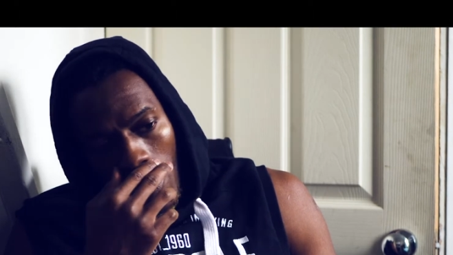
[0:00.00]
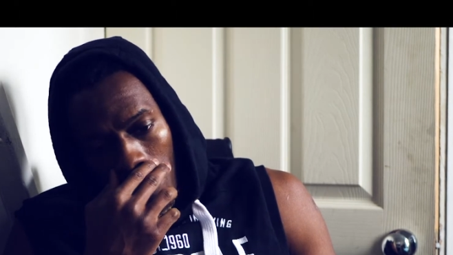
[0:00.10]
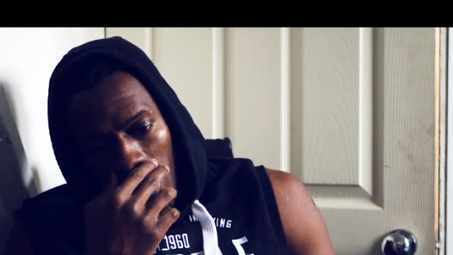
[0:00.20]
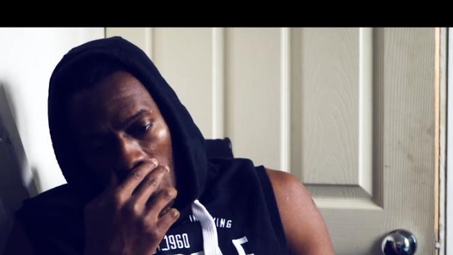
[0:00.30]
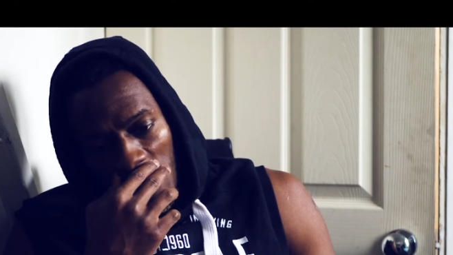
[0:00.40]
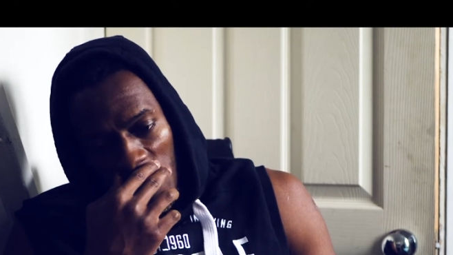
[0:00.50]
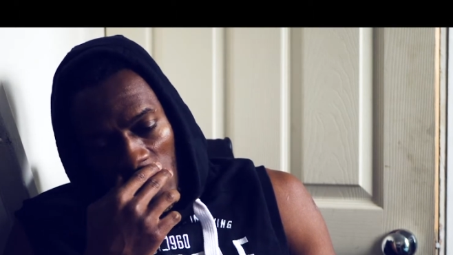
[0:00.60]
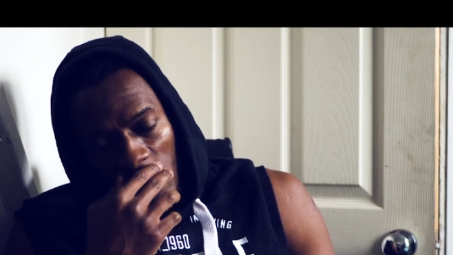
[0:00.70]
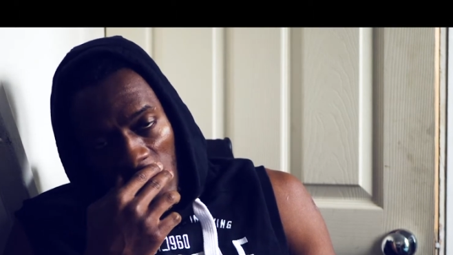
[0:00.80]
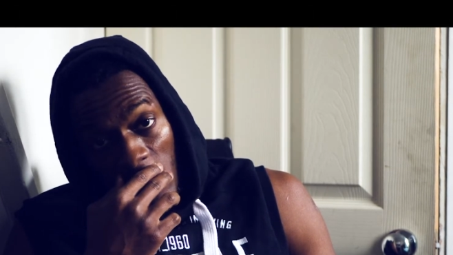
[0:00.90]
Because
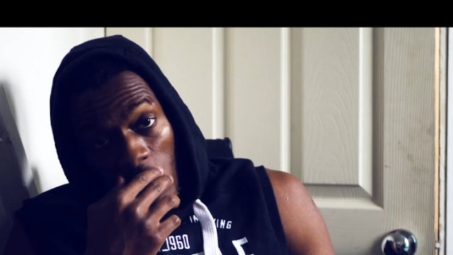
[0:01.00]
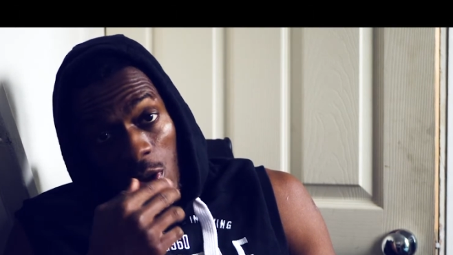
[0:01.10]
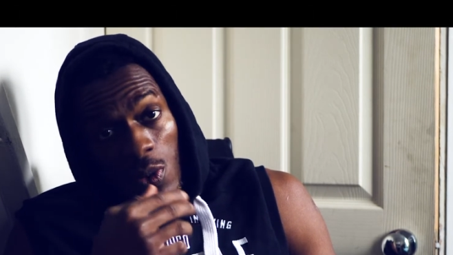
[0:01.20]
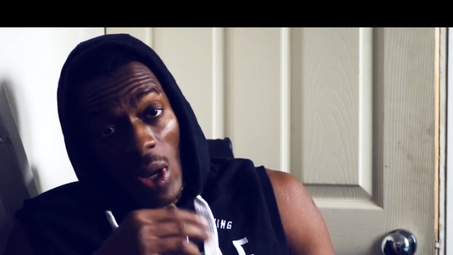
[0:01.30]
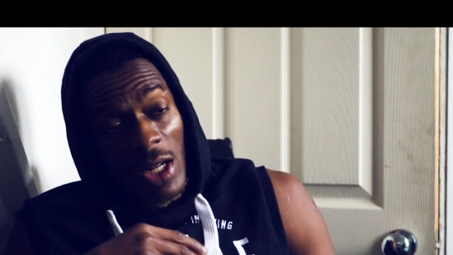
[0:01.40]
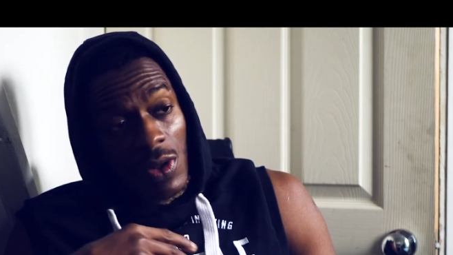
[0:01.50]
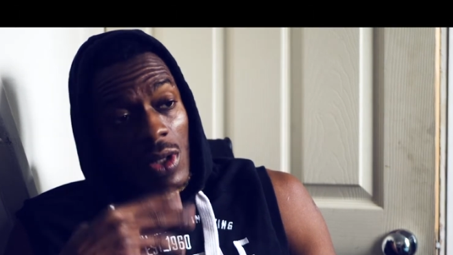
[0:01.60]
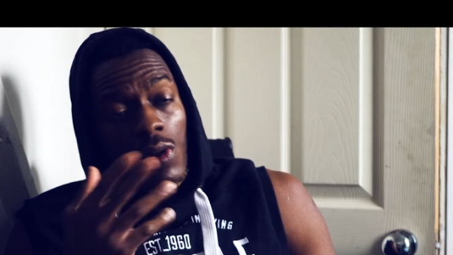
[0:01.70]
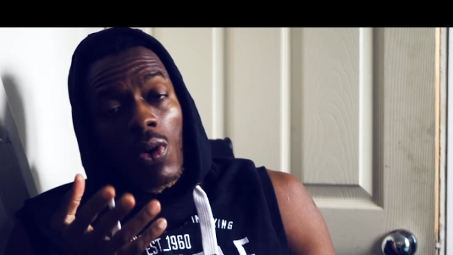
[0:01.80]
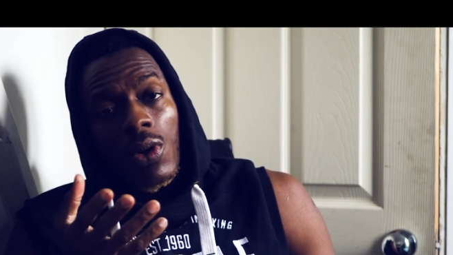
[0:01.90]
some of them, when you
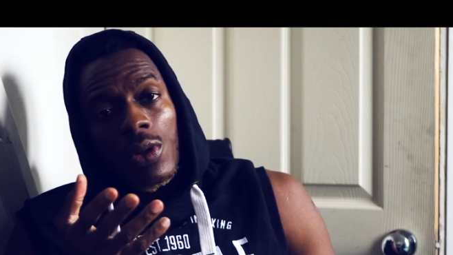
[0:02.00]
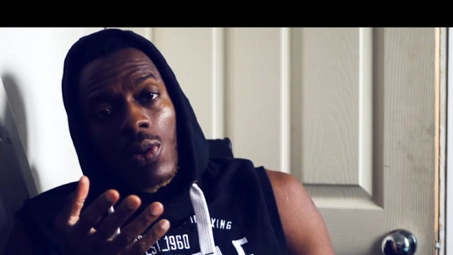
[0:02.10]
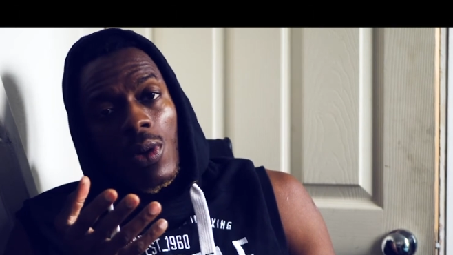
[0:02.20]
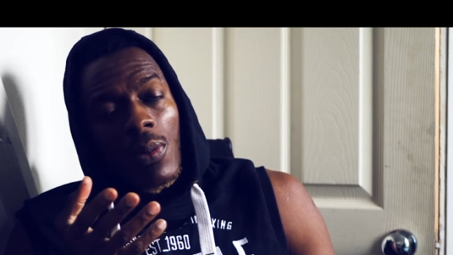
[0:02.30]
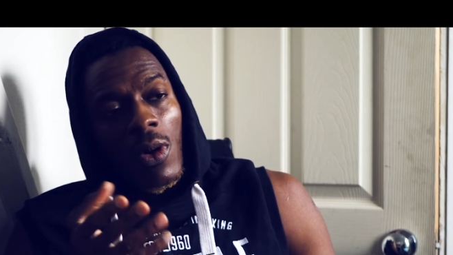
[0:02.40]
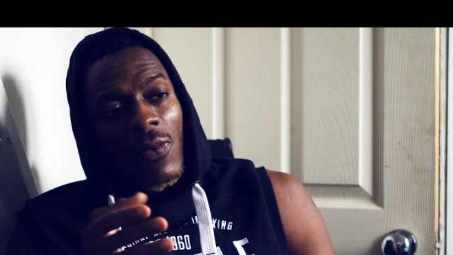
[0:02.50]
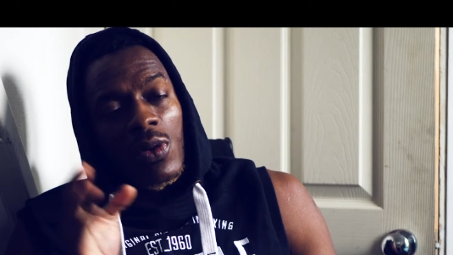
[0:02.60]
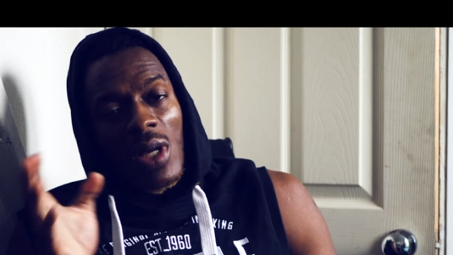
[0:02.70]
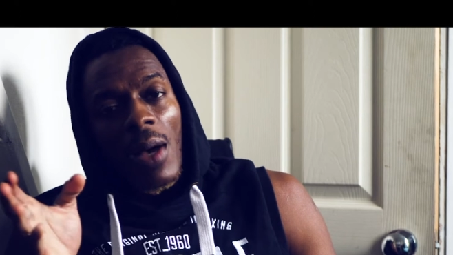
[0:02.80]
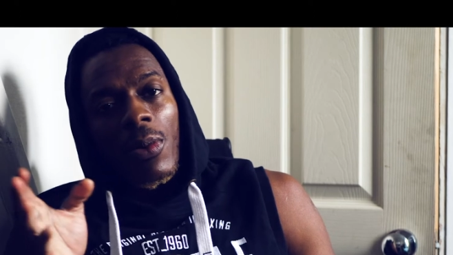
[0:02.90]
actually talk to them, or if
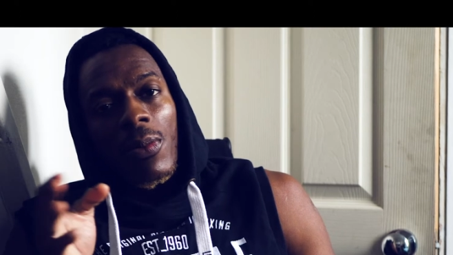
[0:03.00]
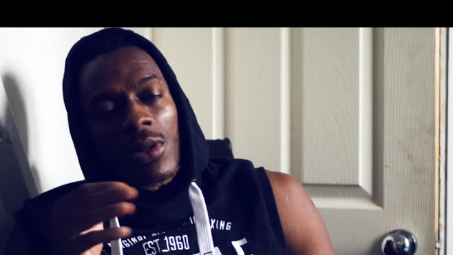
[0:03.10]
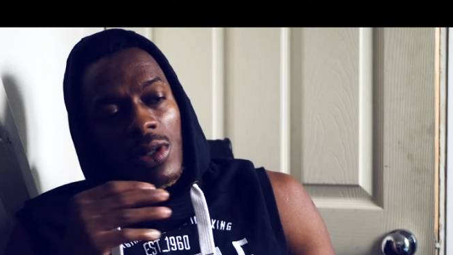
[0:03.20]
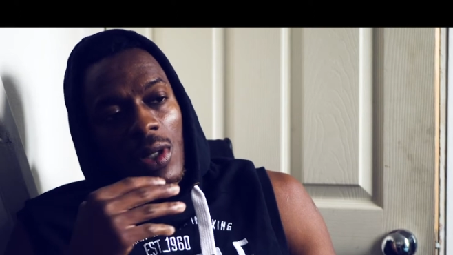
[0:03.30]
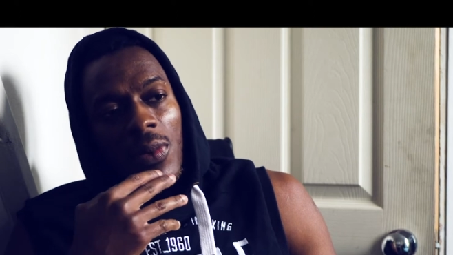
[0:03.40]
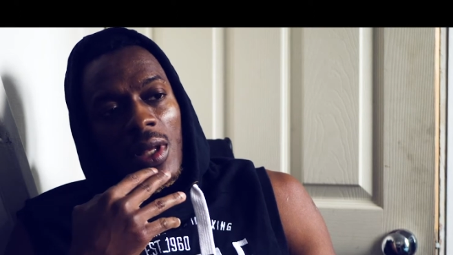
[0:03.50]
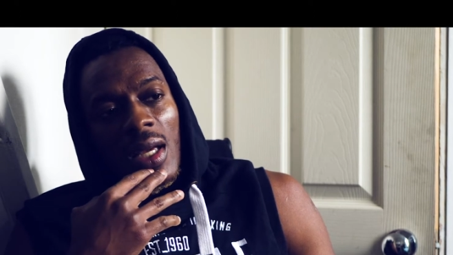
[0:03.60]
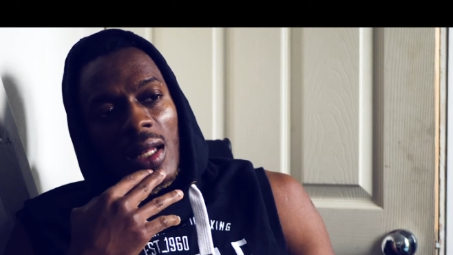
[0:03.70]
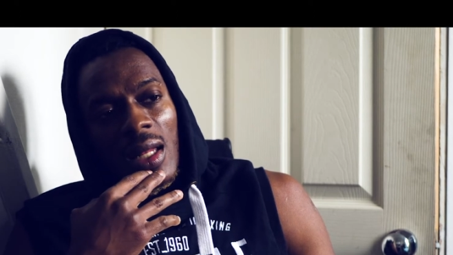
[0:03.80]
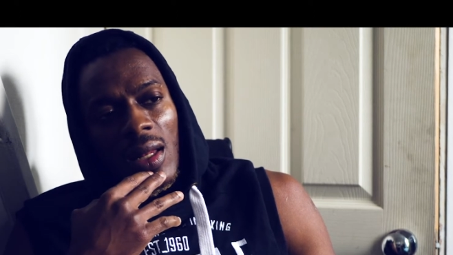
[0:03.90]
you tap them or
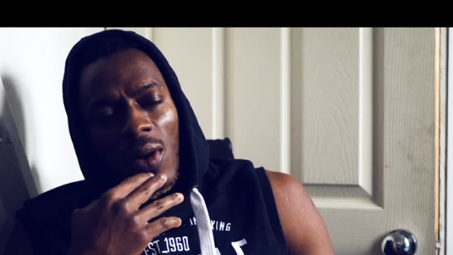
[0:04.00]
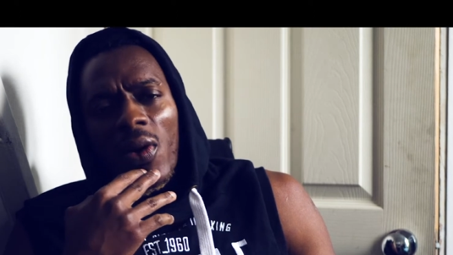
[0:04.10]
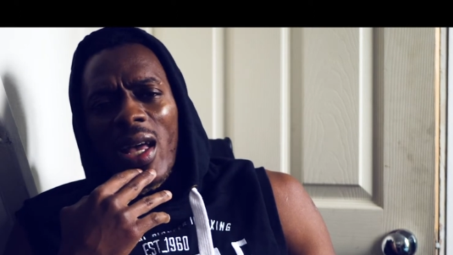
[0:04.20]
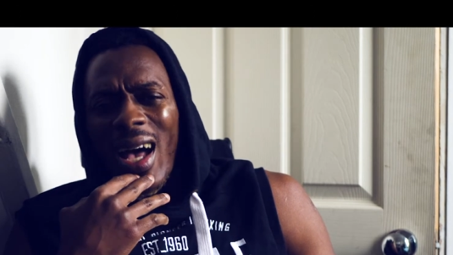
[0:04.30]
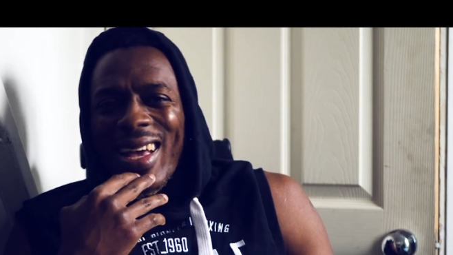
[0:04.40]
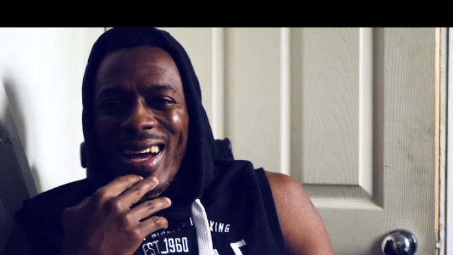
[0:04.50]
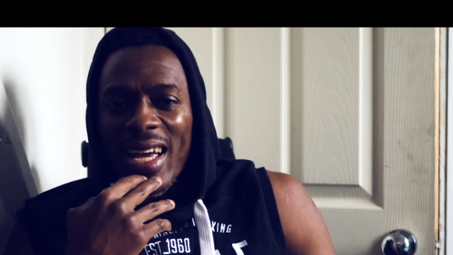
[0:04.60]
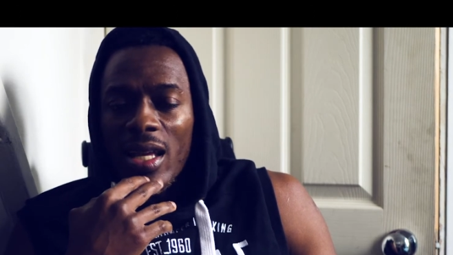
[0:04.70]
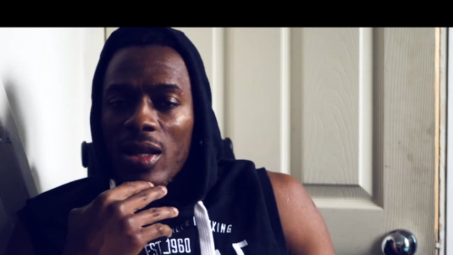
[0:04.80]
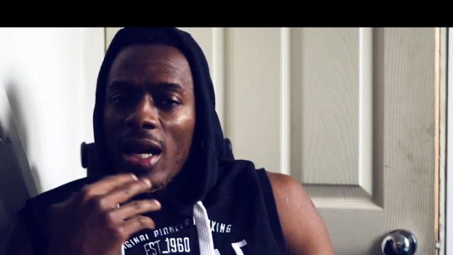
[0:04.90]
something, and then,
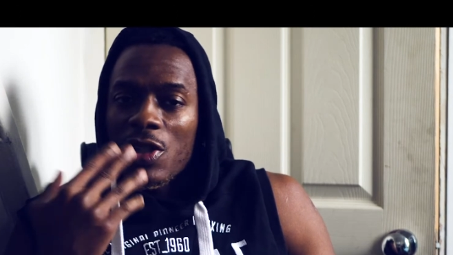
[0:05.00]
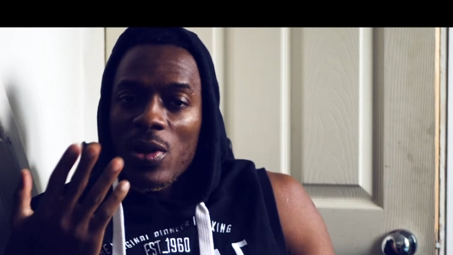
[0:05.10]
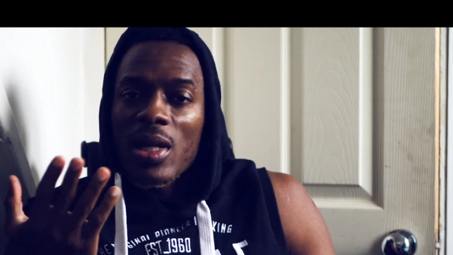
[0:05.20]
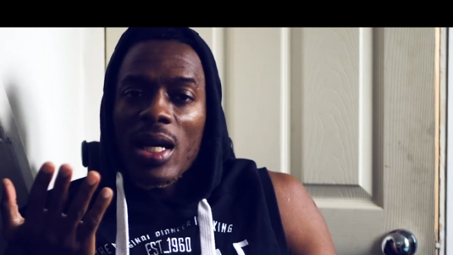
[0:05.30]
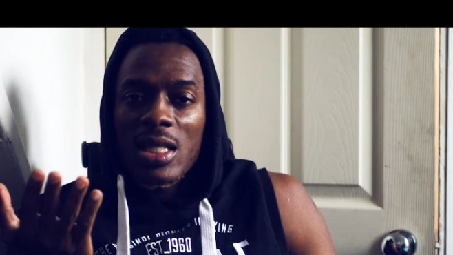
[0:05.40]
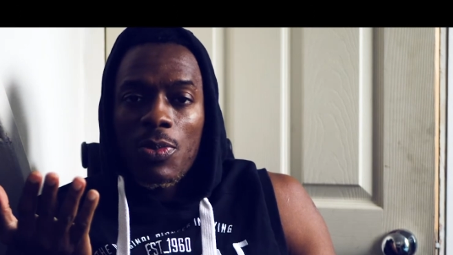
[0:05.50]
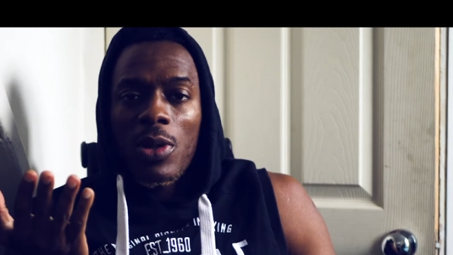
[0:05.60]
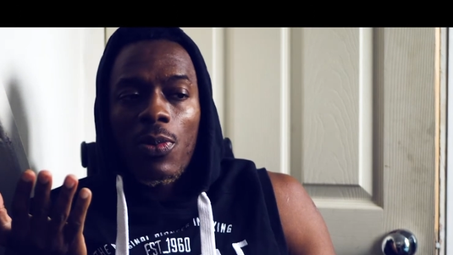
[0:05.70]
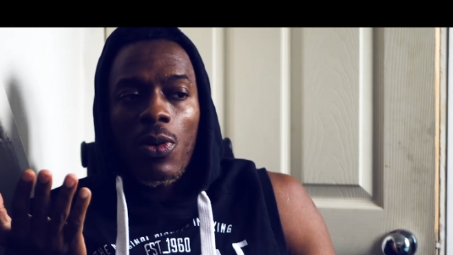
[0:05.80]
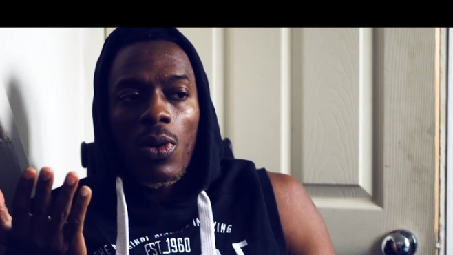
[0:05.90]
hi, they're actually nice
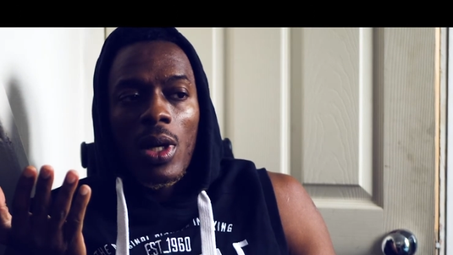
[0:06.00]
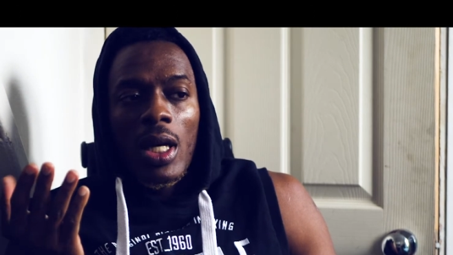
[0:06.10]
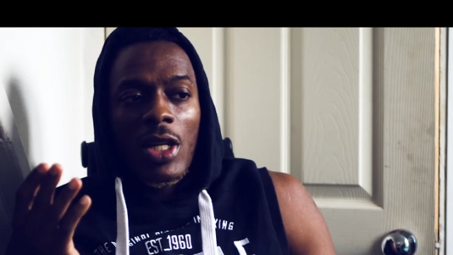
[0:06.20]
people.